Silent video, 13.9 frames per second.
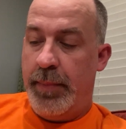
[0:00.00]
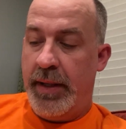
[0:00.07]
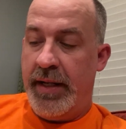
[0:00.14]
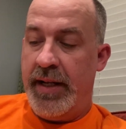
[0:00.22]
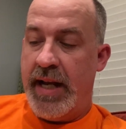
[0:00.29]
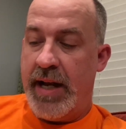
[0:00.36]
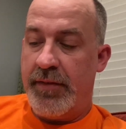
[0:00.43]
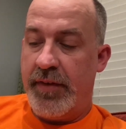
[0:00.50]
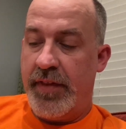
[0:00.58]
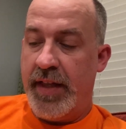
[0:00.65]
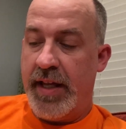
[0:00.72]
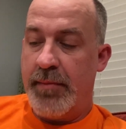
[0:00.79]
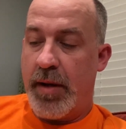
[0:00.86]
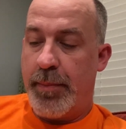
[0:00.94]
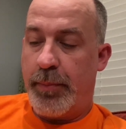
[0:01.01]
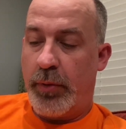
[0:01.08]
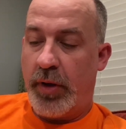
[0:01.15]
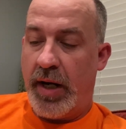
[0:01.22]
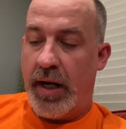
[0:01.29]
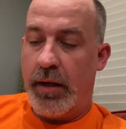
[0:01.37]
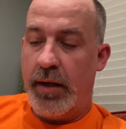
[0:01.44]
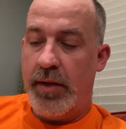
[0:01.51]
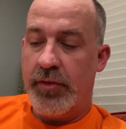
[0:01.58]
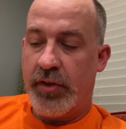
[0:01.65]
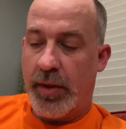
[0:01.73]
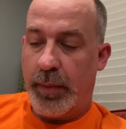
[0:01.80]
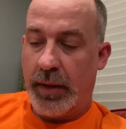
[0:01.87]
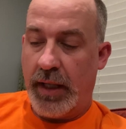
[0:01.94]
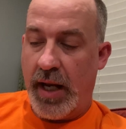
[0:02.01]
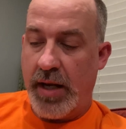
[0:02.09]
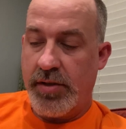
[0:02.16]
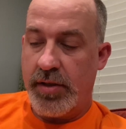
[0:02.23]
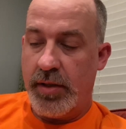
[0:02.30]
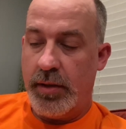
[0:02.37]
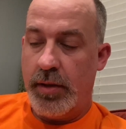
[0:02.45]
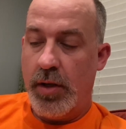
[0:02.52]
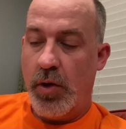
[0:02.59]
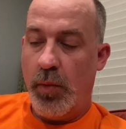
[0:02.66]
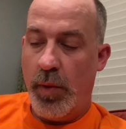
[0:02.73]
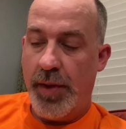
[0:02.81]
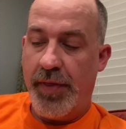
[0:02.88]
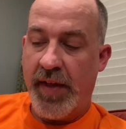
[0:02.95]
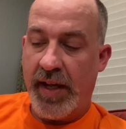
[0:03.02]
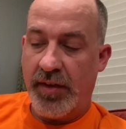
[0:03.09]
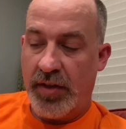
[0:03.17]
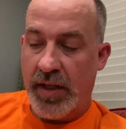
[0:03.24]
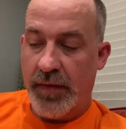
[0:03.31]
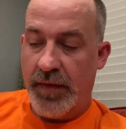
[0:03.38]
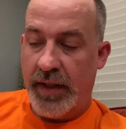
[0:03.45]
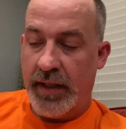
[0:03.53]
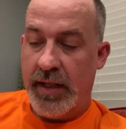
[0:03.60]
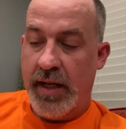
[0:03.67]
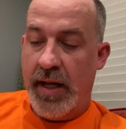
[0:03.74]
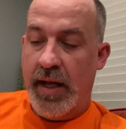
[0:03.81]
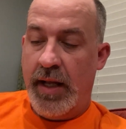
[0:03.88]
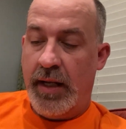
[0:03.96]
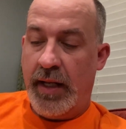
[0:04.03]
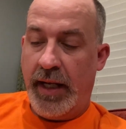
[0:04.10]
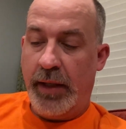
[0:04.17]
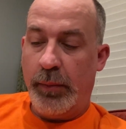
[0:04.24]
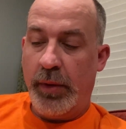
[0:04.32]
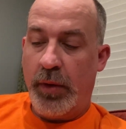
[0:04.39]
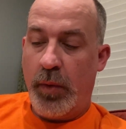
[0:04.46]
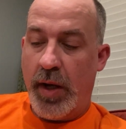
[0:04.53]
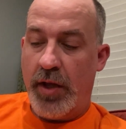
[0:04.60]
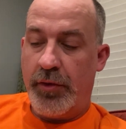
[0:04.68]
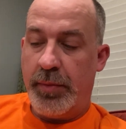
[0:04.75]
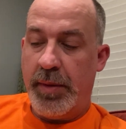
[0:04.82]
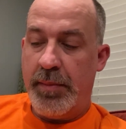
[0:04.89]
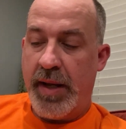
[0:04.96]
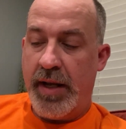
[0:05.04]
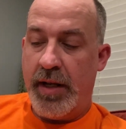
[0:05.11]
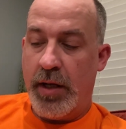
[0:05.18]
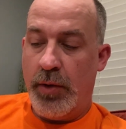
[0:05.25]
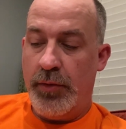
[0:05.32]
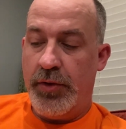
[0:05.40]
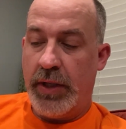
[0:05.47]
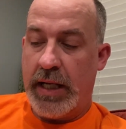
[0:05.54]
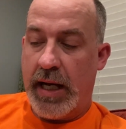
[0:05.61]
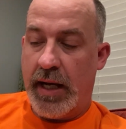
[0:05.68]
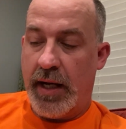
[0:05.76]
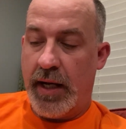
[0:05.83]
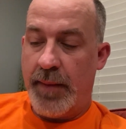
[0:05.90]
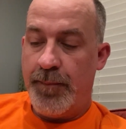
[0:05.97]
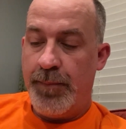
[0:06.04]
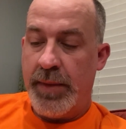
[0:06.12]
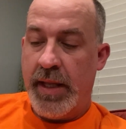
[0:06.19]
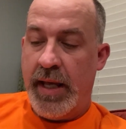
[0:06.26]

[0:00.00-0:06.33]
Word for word: but in everything by prayer and supplication, with thanksgiving, let your requests be made known to God.